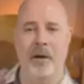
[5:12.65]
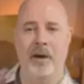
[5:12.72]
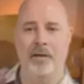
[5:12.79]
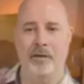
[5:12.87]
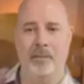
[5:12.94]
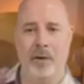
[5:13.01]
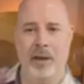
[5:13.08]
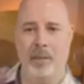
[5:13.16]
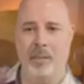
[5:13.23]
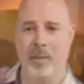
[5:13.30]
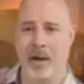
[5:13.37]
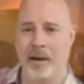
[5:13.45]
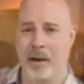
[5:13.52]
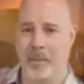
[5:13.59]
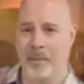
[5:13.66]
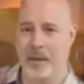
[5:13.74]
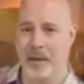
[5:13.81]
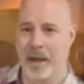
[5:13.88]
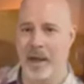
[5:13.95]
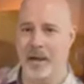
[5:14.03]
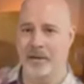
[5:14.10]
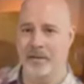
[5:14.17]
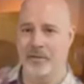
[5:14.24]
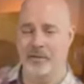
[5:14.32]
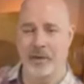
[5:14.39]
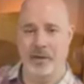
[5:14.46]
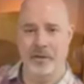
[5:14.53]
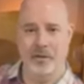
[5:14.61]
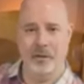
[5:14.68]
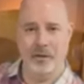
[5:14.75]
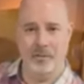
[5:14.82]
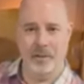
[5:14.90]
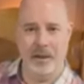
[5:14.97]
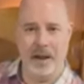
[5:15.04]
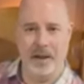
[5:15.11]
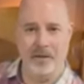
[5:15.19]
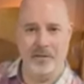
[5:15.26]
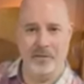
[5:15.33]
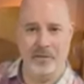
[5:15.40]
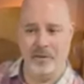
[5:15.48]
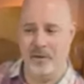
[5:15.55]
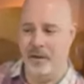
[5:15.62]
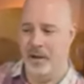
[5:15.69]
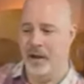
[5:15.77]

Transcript: to bring it back up again so that you can be hatred,